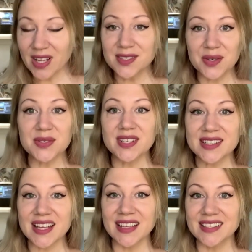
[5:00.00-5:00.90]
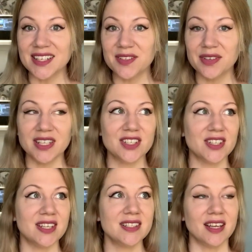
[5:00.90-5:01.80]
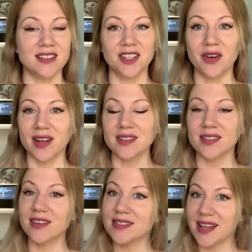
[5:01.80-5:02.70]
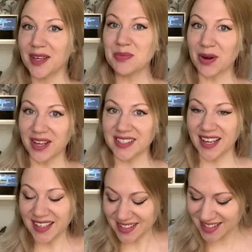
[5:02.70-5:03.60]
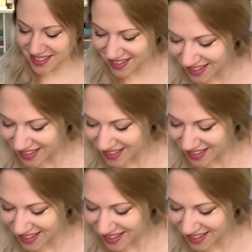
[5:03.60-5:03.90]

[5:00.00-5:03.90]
And so since I did finish this, I did go ahead and start a second project